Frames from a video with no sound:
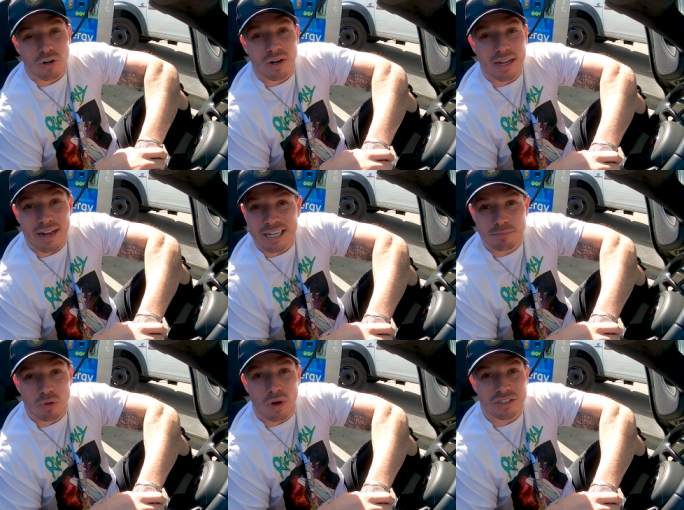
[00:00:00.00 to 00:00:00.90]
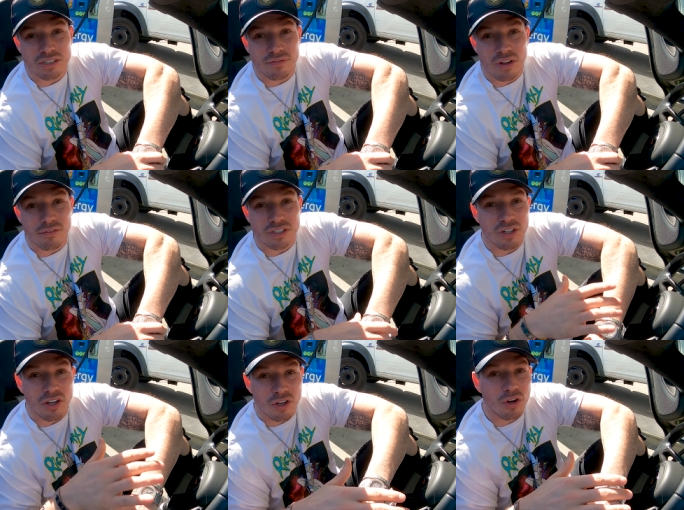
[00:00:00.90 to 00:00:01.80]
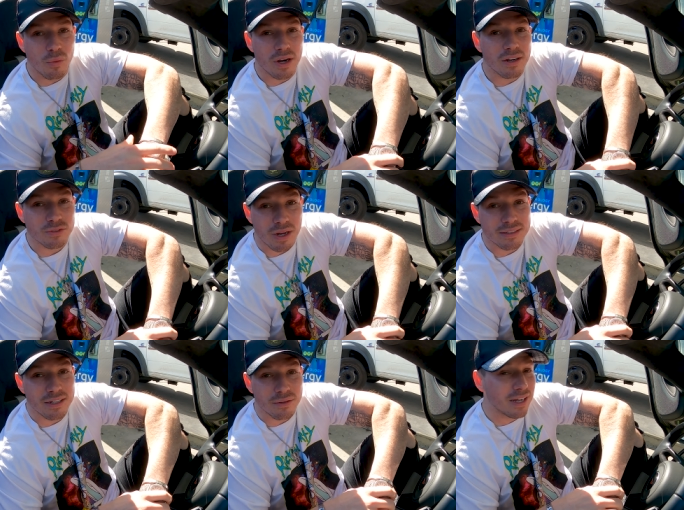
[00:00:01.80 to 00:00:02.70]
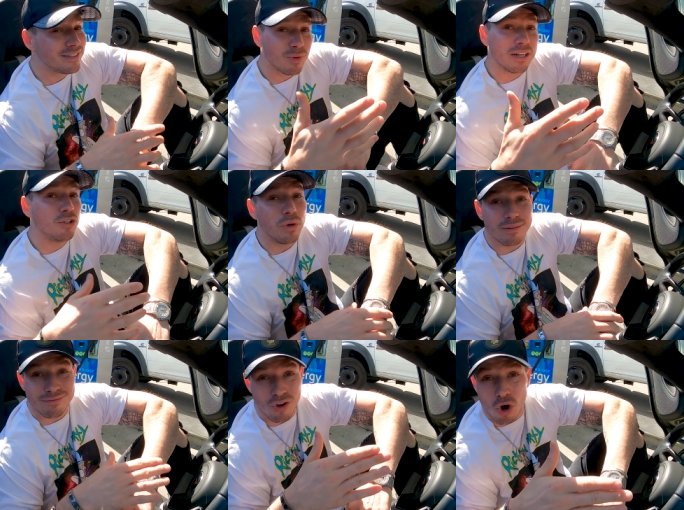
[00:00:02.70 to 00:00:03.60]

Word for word: All right, ask me questions if you ever stuck in your career. That's why I do. That's why I do it.